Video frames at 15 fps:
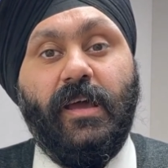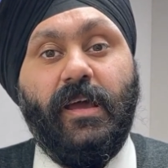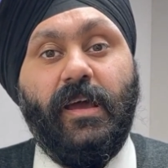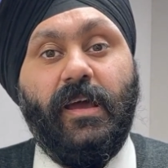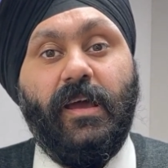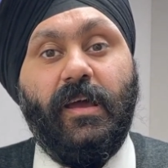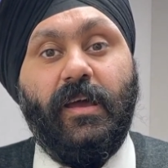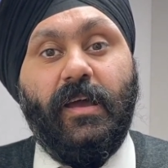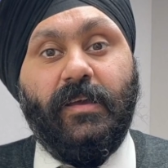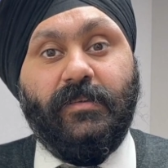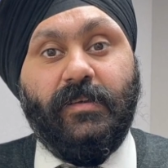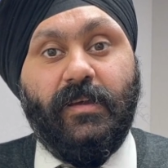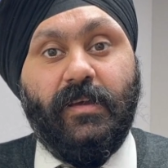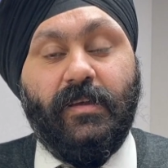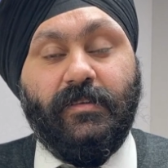as
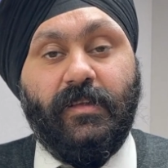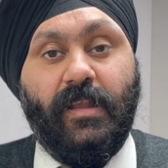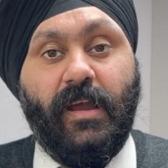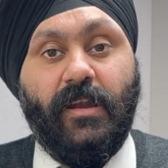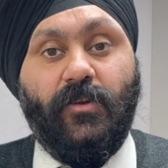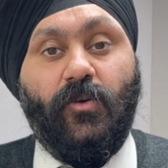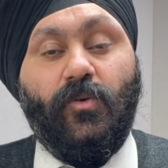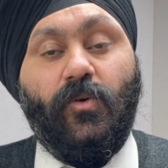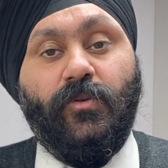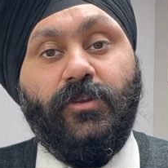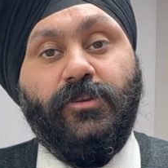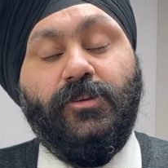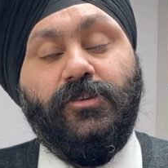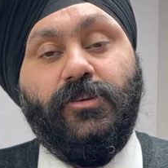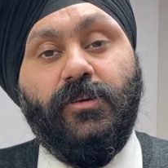a landlord, or
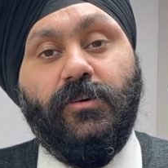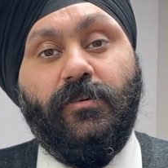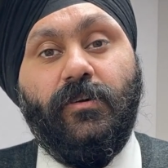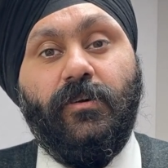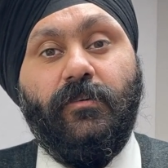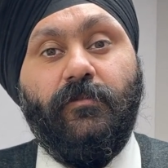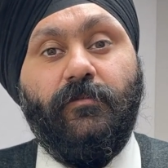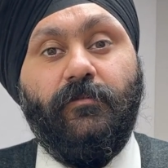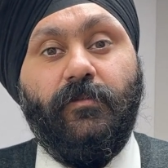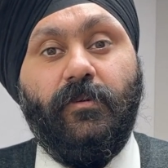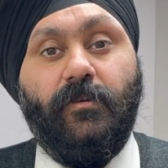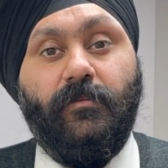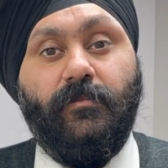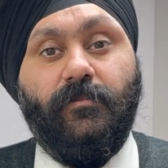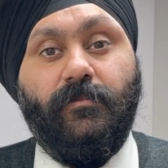
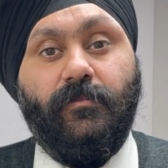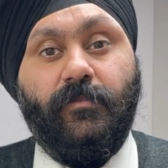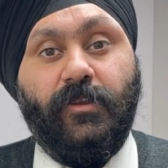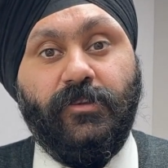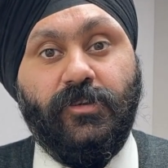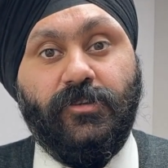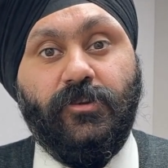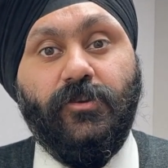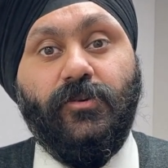register